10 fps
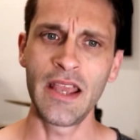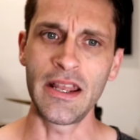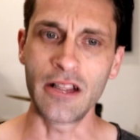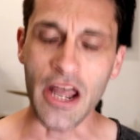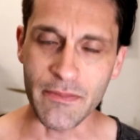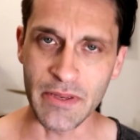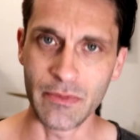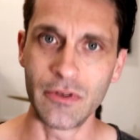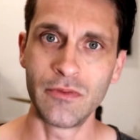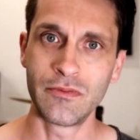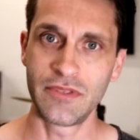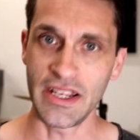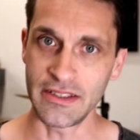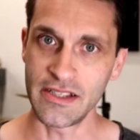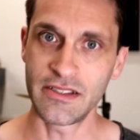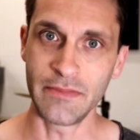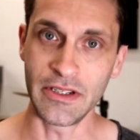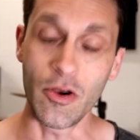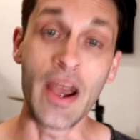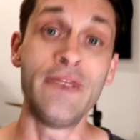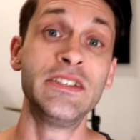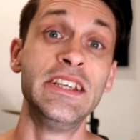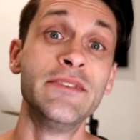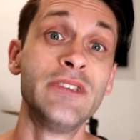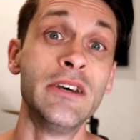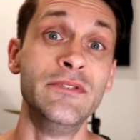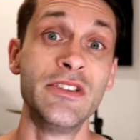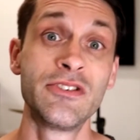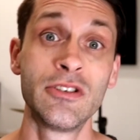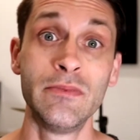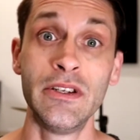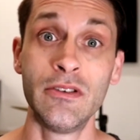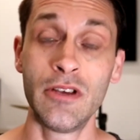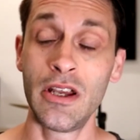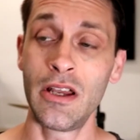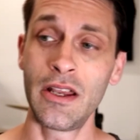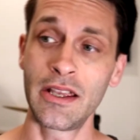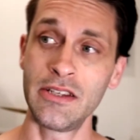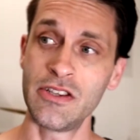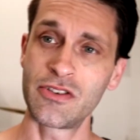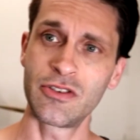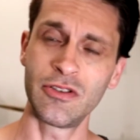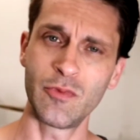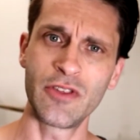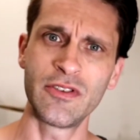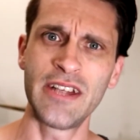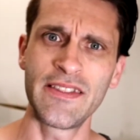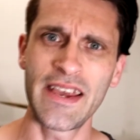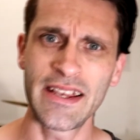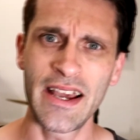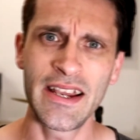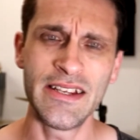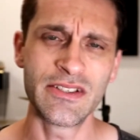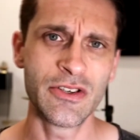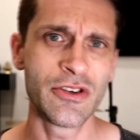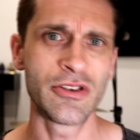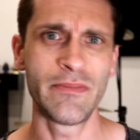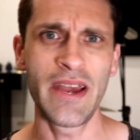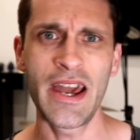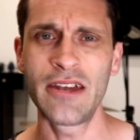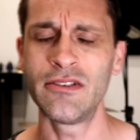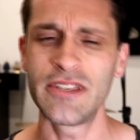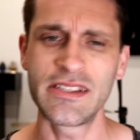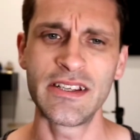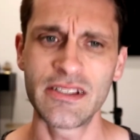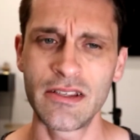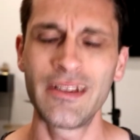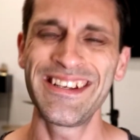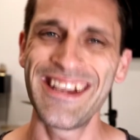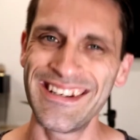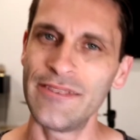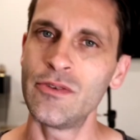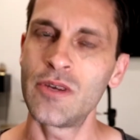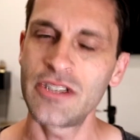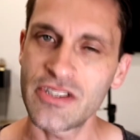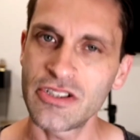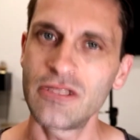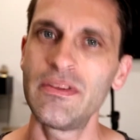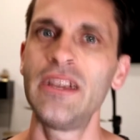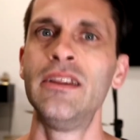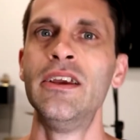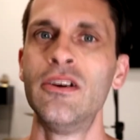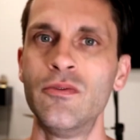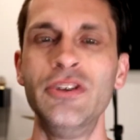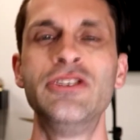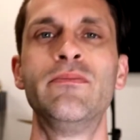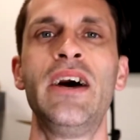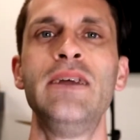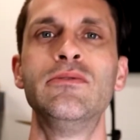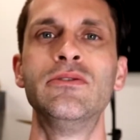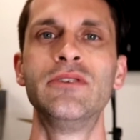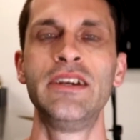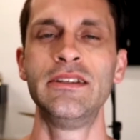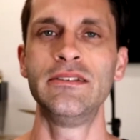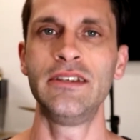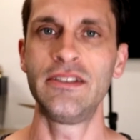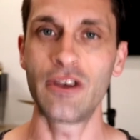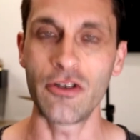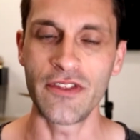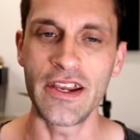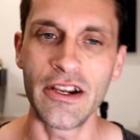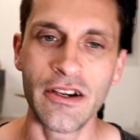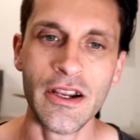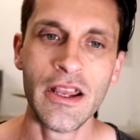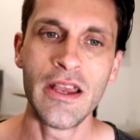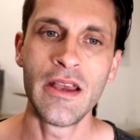And a lot of people take this to mean, oh, I have the gift of discernment. I can discern whether or not that guy is good or bad and all these things. Again, if you want discernment, read your Bible and it's all there.